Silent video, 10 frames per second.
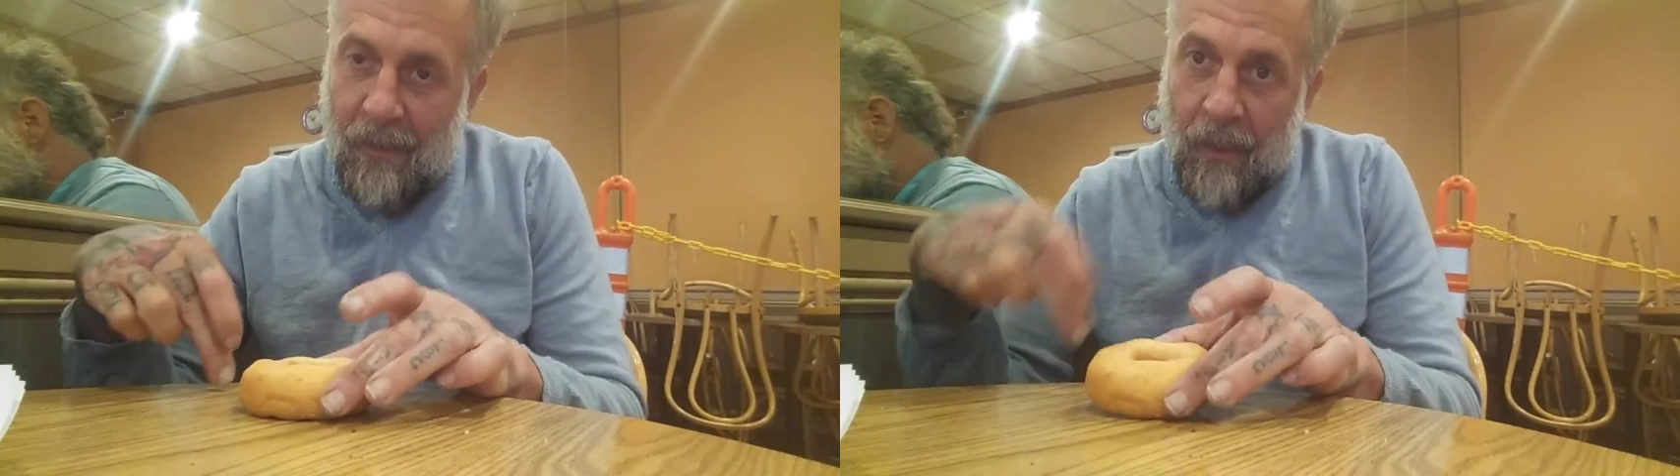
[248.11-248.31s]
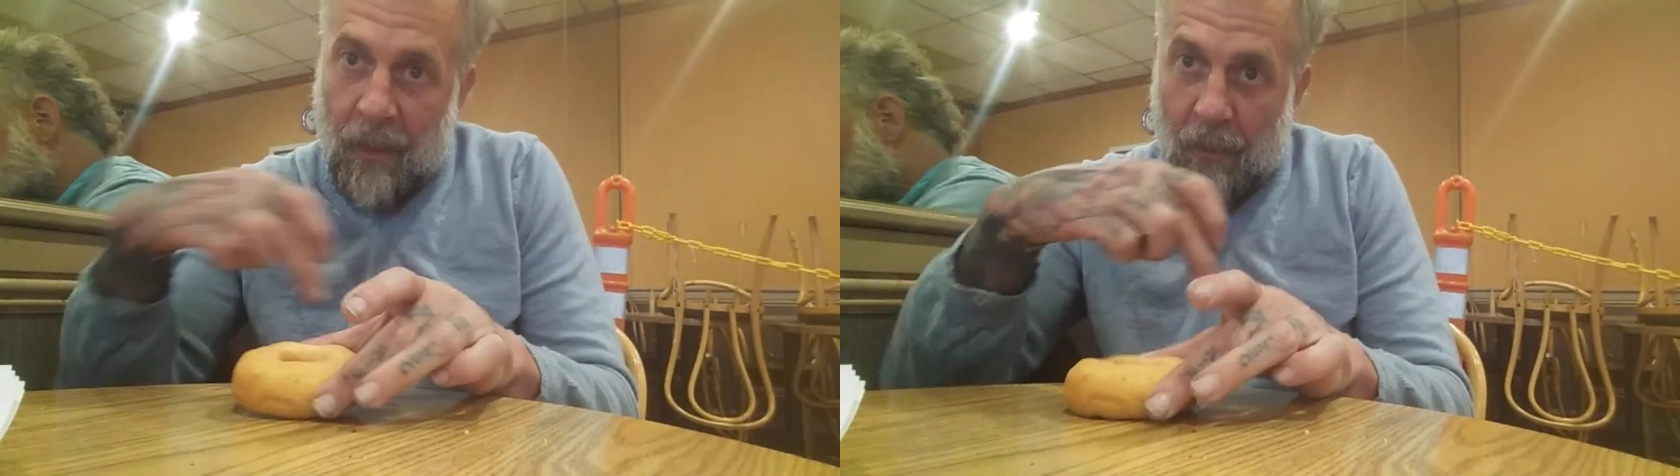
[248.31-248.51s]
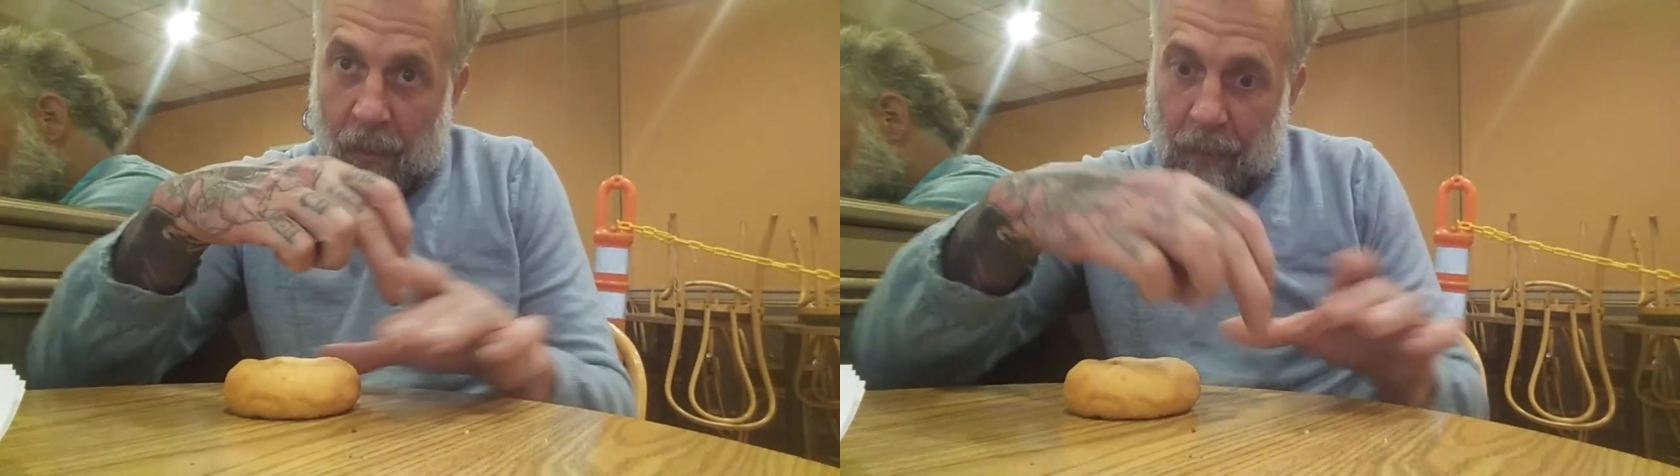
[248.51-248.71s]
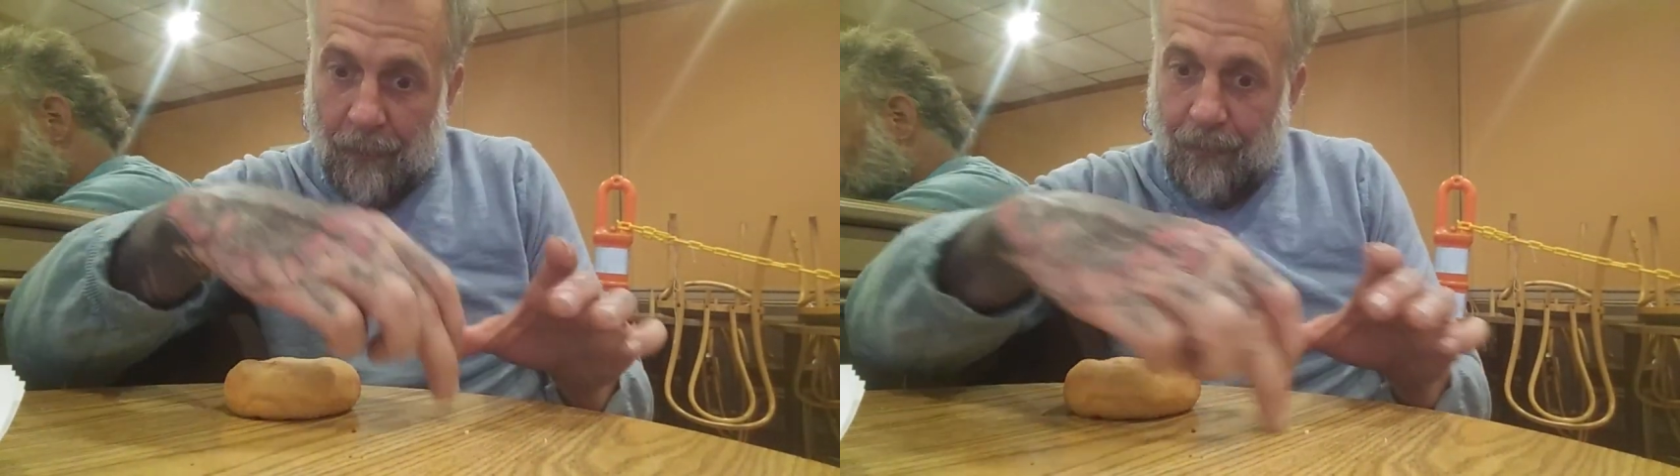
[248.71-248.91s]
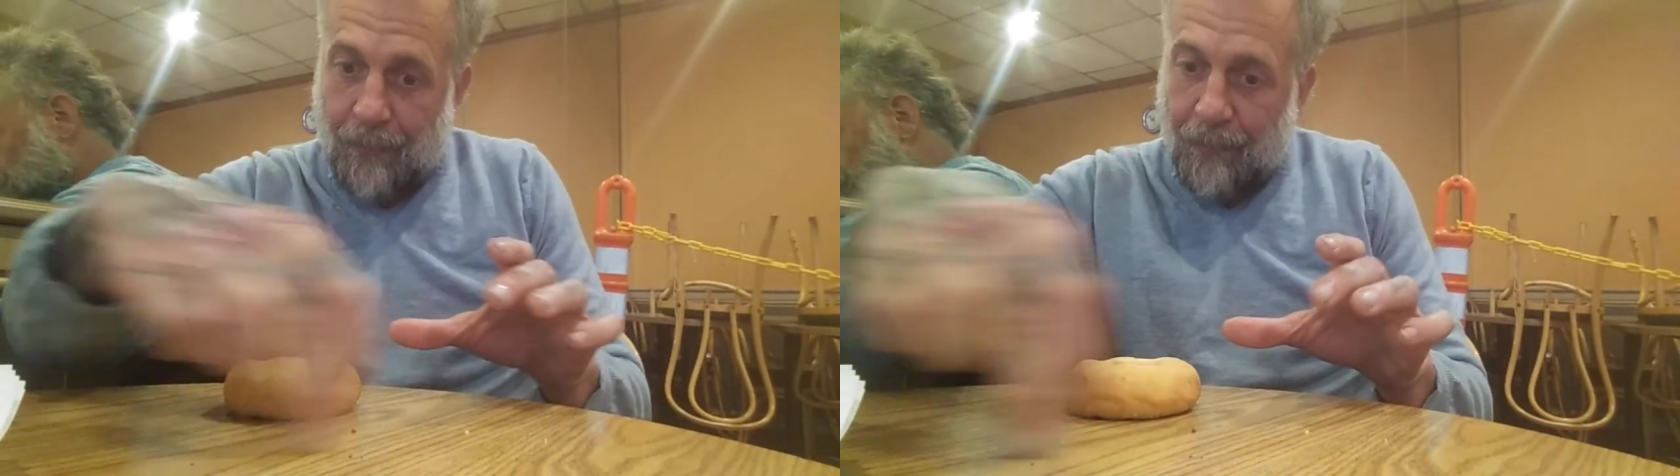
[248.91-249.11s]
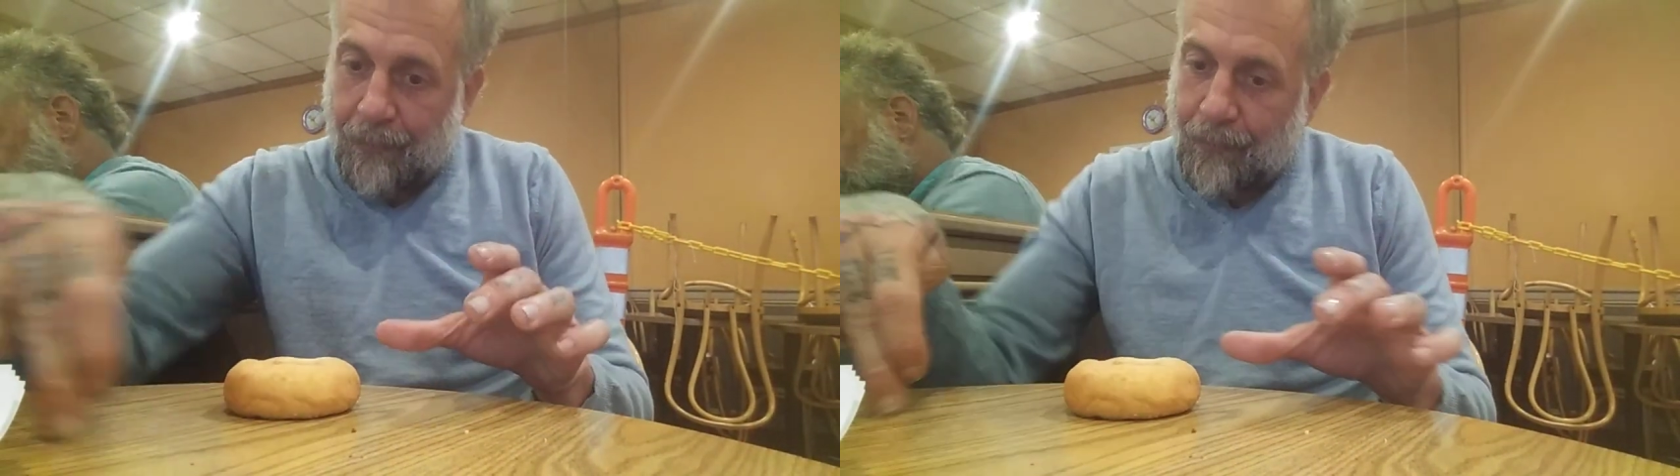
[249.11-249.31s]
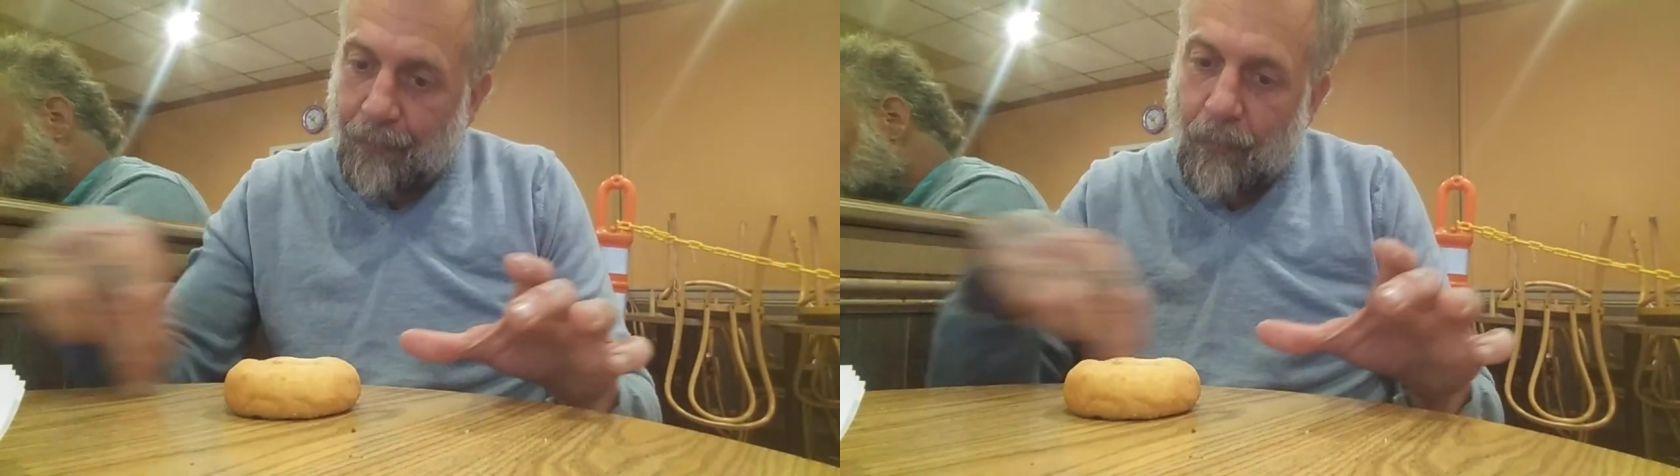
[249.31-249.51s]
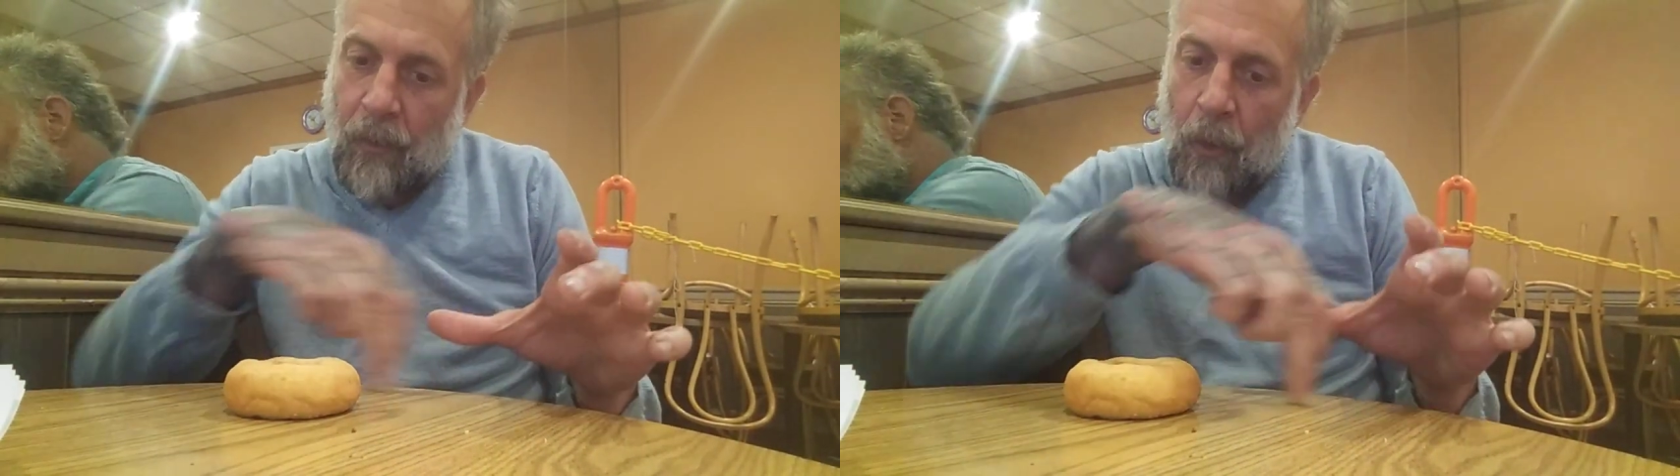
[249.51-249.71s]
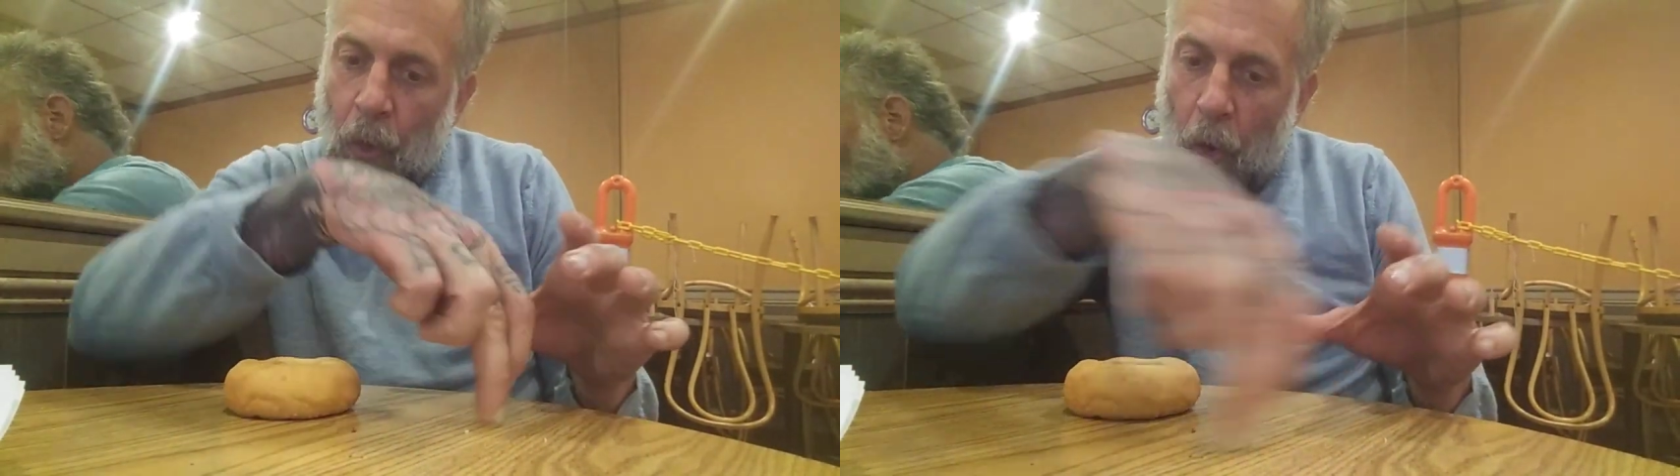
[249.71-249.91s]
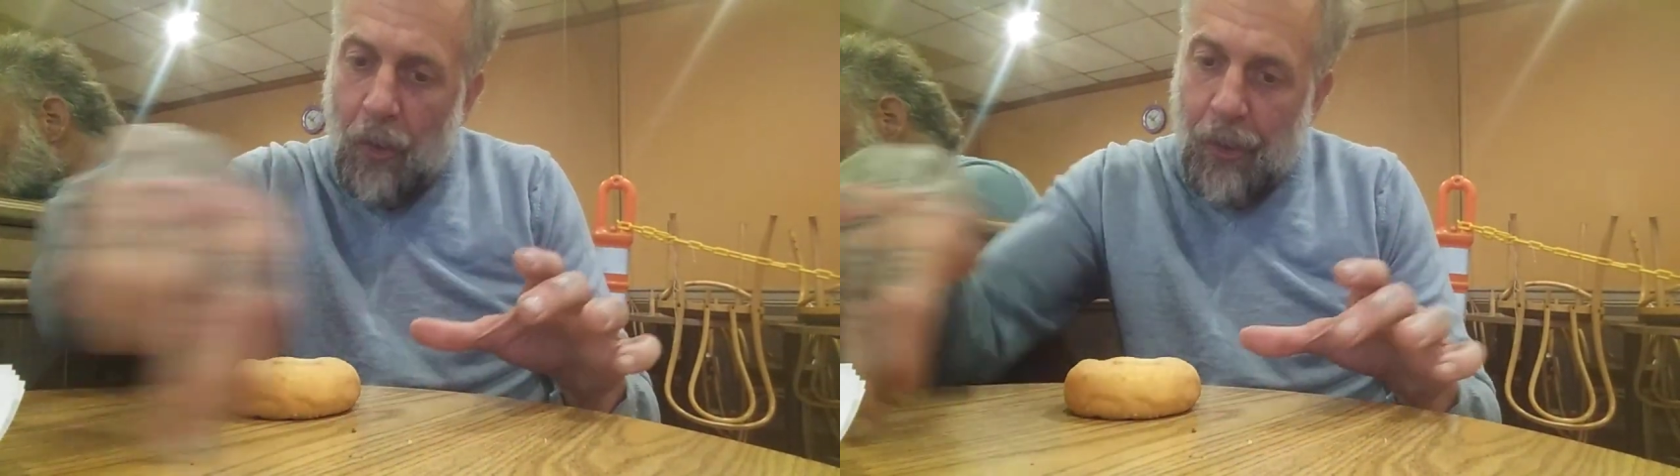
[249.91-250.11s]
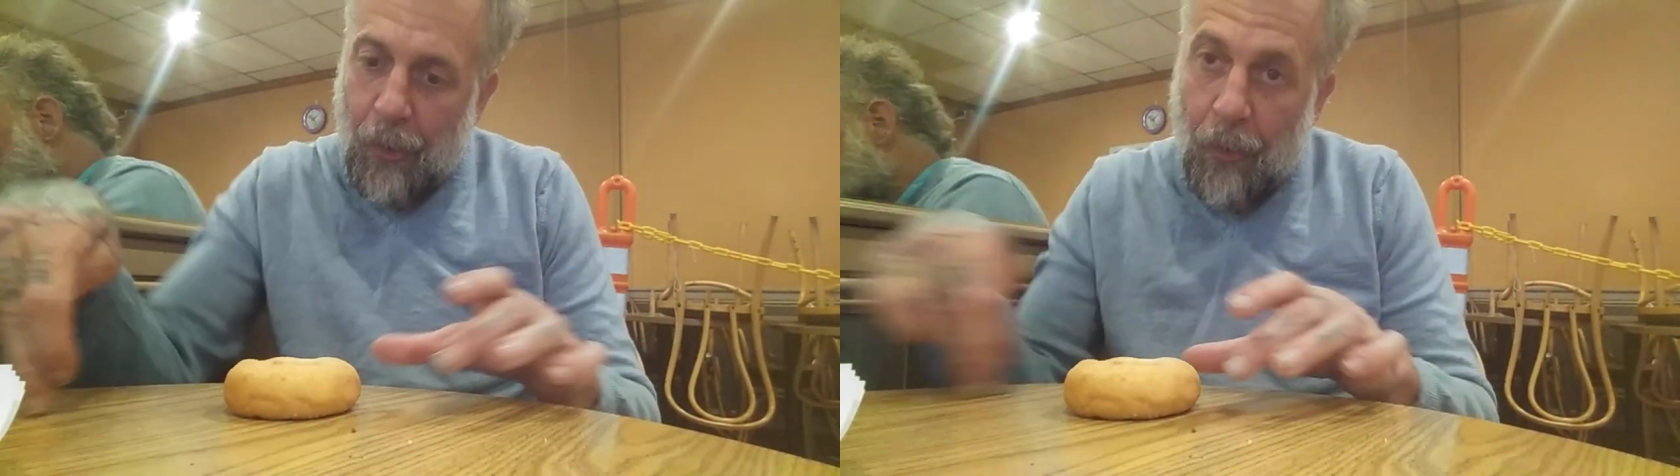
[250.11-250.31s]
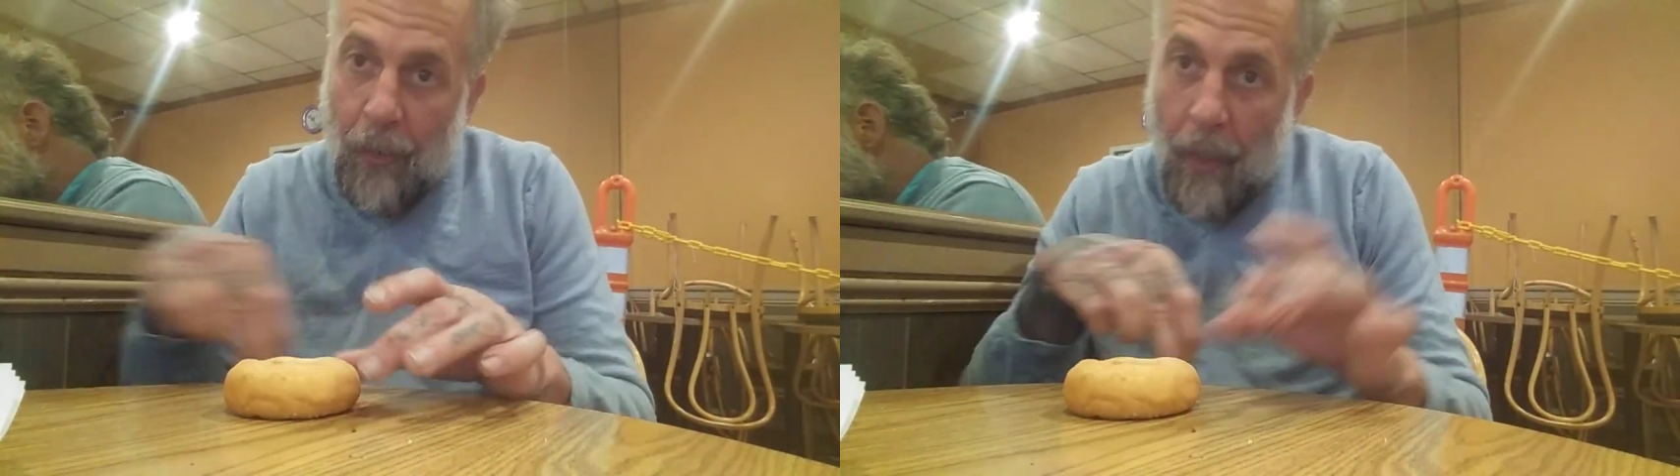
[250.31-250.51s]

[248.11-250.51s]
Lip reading: another larger